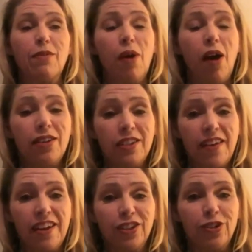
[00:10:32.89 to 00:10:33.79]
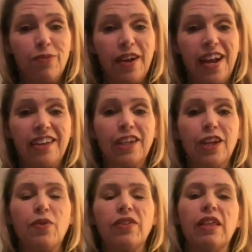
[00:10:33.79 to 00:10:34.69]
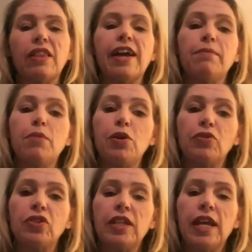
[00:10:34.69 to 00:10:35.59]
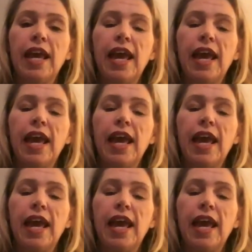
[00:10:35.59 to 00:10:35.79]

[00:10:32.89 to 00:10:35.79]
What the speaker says: a positive answer by asking what they like most.